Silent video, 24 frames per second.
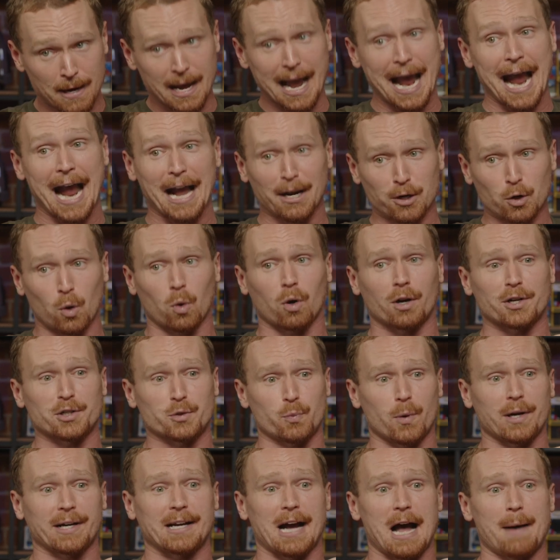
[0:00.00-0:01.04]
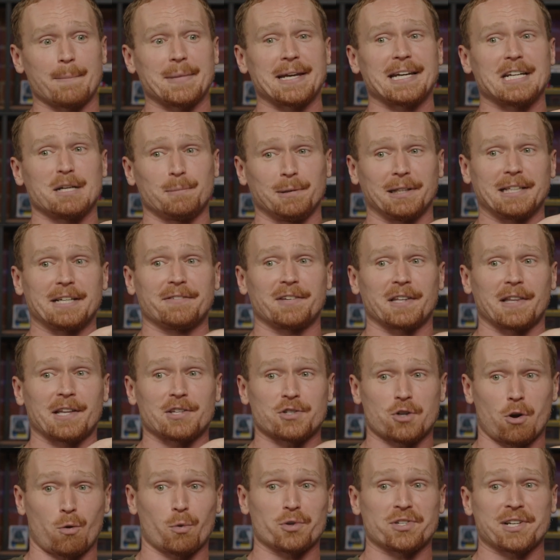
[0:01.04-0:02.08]
Andor is what got me into believing that
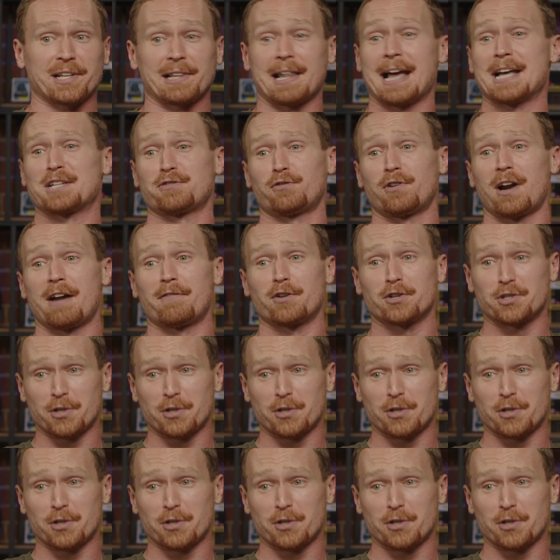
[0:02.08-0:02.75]
Star Wars can last forever.